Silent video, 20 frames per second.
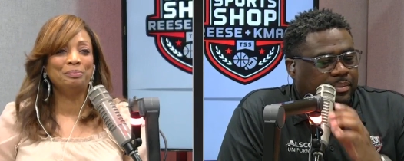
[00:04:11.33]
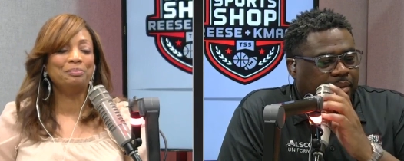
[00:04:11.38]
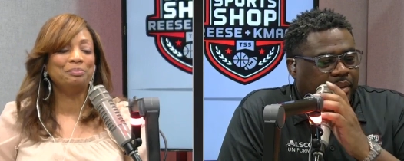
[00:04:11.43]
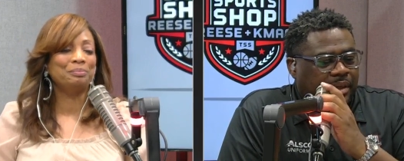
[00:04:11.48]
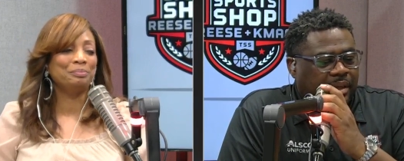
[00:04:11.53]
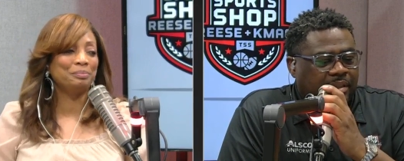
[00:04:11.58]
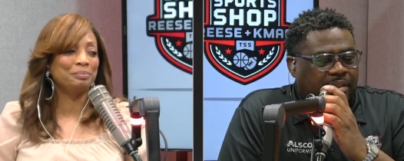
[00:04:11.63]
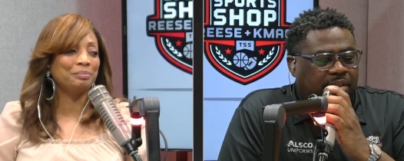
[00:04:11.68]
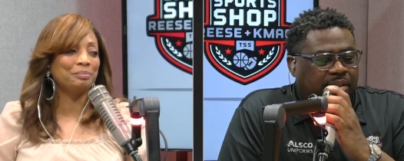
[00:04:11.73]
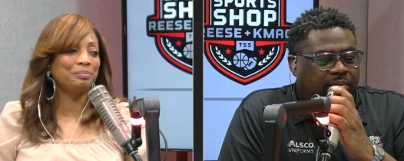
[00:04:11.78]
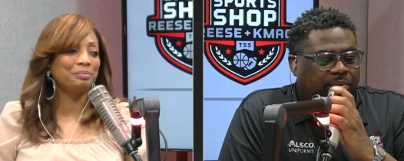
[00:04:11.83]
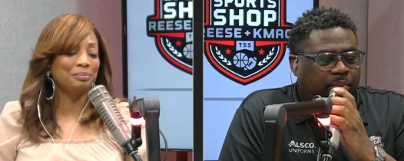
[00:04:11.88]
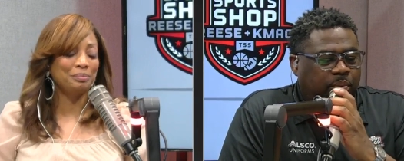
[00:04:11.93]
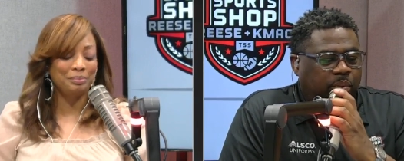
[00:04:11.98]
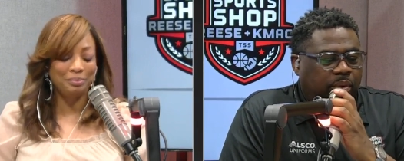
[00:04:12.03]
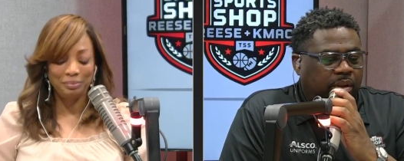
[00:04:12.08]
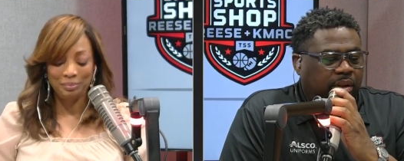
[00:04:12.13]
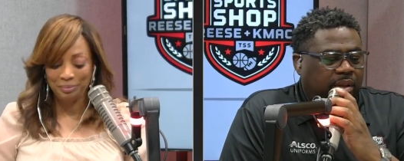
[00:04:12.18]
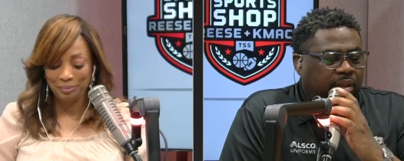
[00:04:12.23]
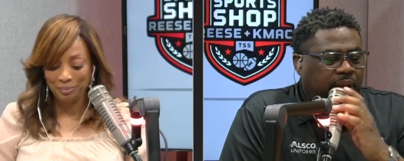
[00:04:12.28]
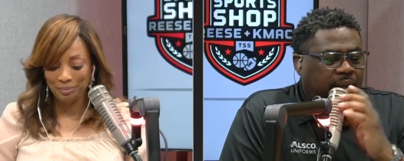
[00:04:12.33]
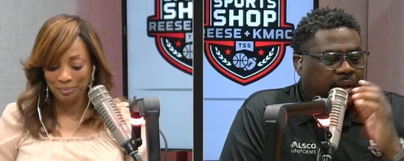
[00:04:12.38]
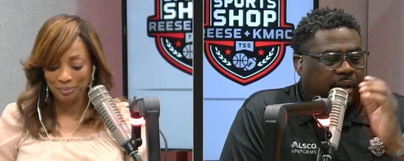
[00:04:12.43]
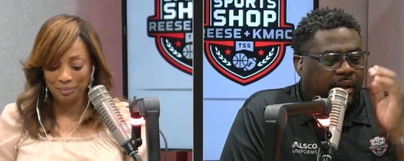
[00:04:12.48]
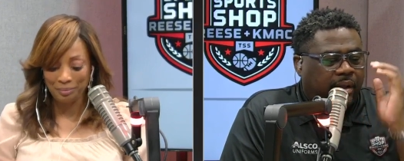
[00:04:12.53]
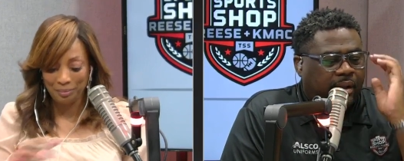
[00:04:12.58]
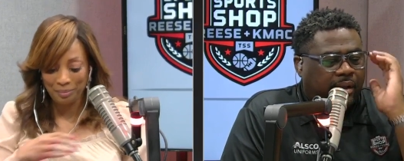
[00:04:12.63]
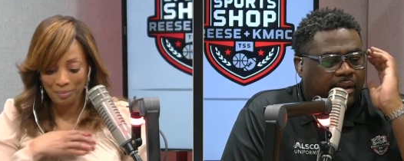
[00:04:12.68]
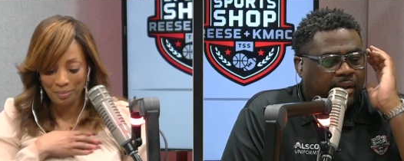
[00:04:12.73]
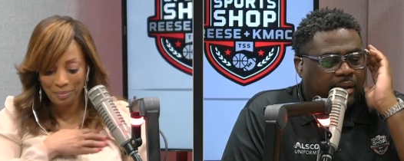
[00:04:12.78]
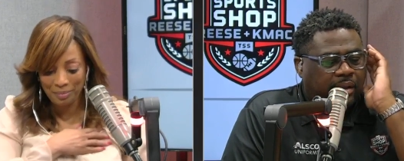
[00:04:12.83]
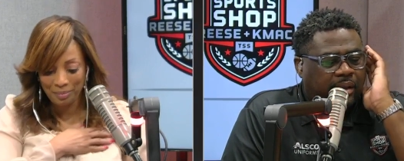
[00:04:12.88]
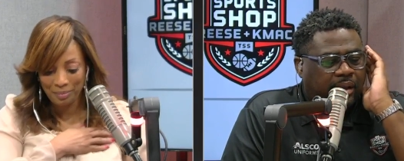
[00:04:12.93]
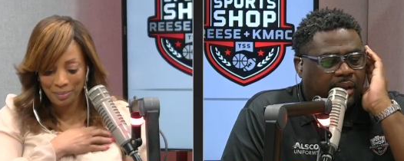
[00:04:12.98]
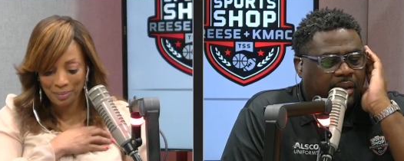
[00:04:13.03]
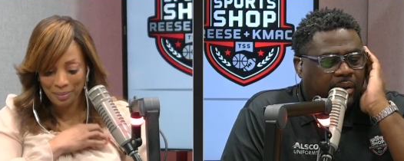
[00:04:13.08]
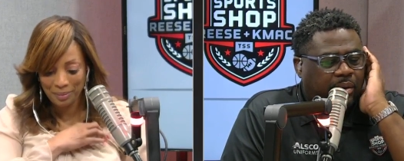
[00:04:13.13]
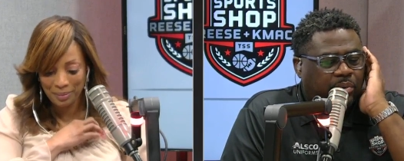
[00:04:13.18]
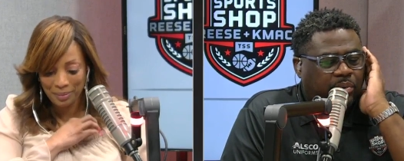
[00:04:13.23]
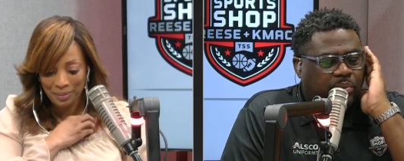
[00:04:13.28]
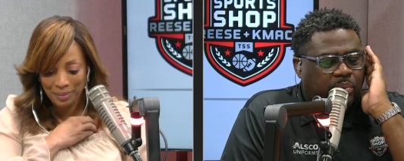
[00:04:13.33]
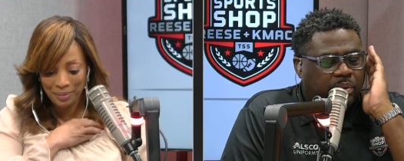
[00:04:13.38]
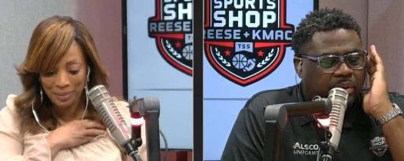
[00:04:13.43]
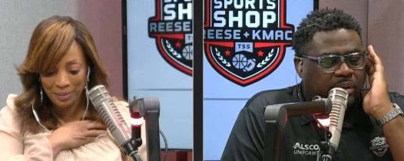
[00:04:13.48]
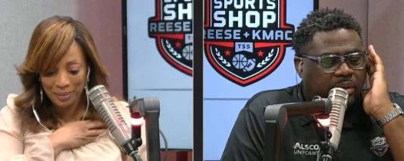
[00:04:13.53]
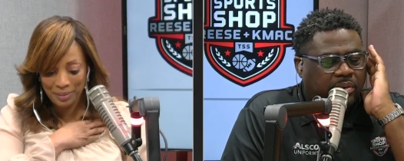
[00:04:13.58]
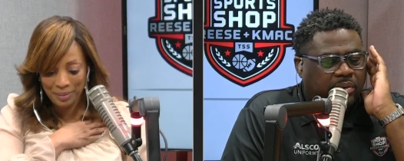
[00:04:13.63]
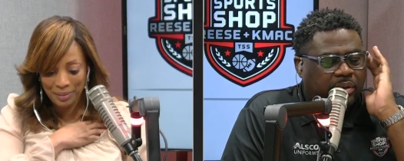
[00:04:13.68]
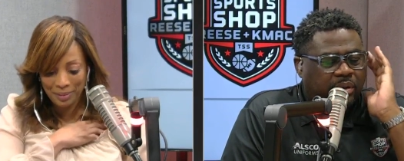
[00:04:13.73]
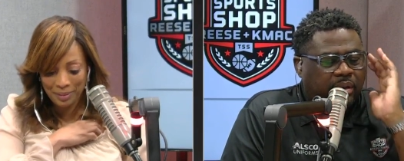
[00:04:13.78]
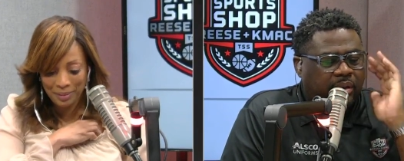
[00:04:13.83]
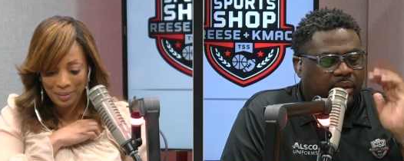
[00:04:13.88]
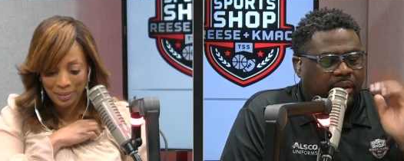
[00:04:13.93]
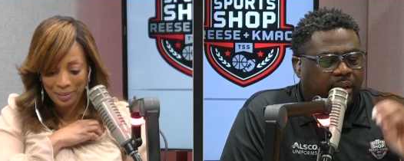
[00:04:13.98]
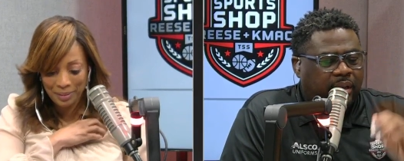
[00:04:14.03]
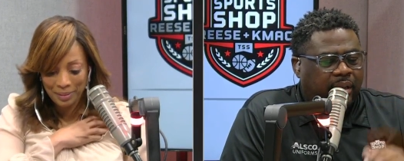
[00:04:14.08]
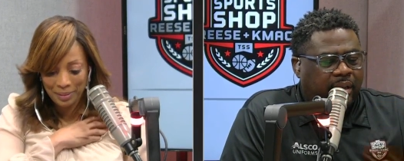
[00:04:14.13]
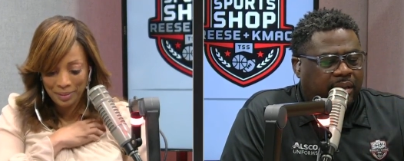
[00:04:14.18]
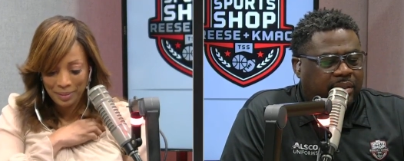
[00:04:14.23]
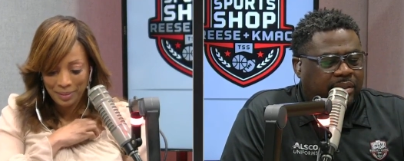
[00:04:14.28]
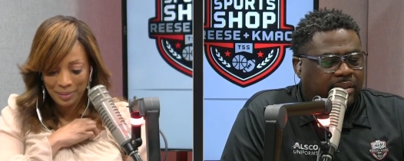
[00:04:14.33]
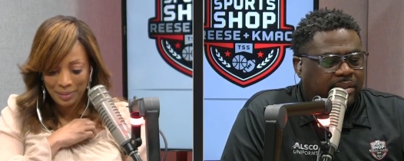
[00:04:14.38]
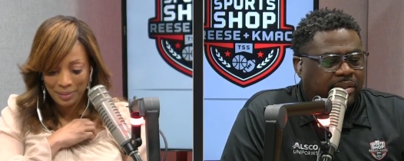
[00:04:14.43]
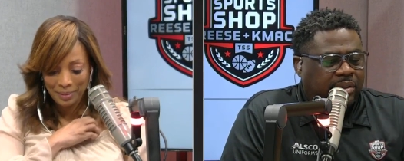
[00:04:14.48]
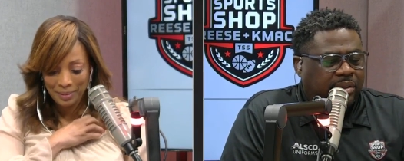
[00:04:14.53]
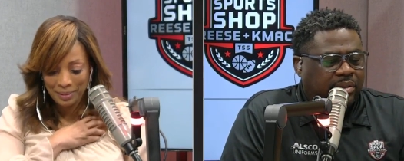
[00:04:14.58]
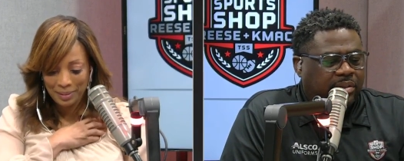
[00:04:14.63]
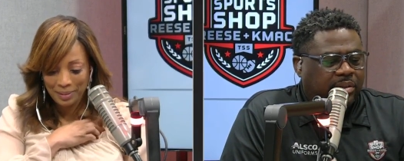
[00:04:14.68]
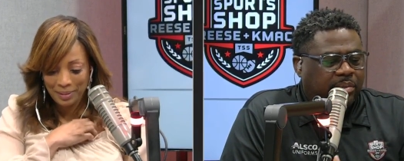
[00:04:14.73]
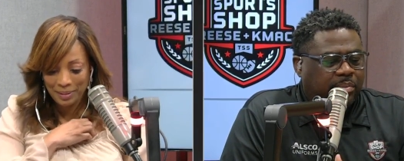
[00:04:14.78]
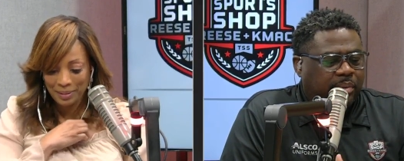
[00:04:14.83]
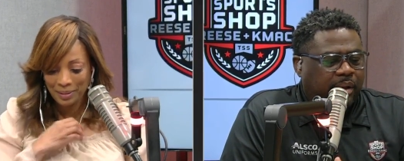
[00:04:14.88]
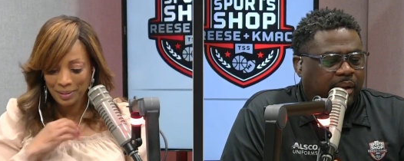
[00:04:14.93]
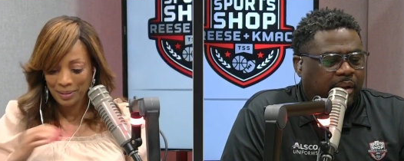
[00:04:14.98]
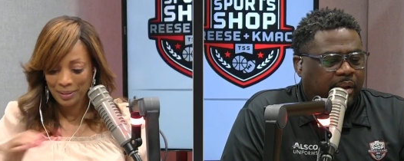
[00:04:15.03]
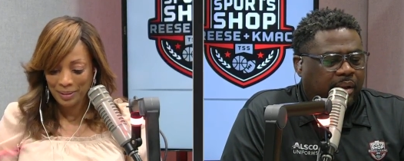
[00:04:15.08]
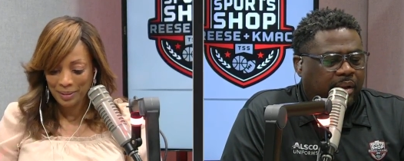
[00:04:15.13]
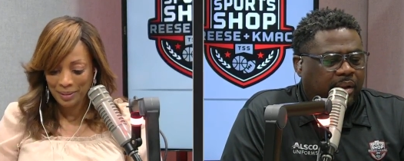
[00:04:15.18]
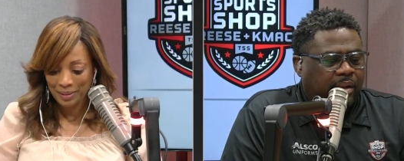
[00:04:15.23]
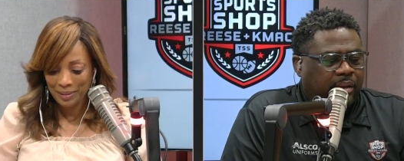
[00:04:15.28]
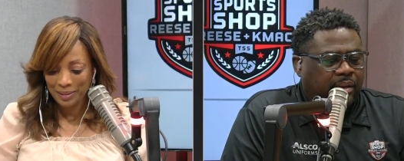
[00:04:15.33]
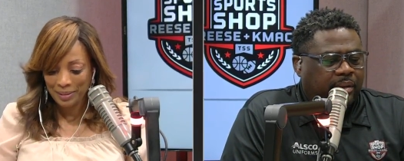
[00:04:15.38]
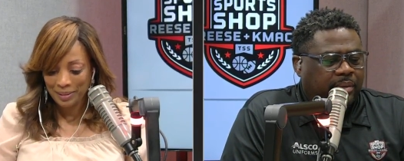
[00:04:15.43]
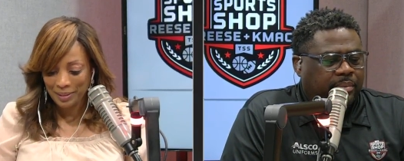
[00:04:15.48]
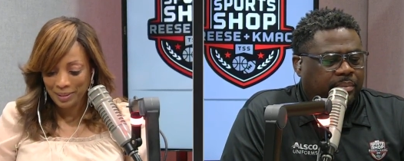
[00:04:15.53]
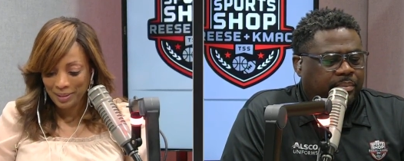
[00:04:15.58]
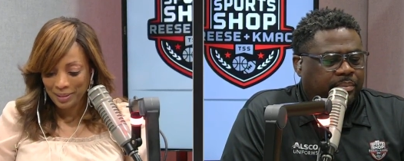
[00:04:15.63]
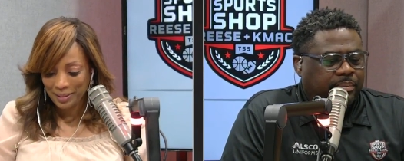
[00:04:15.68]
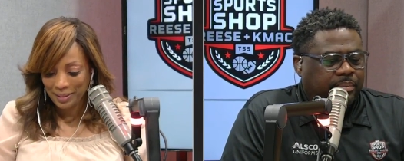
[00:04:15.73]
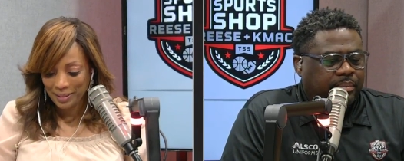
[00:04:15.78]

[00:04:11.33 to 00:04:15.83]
Speaker 1: Let's hear from Willie, uh, head coach Willie Green, as he talks about um,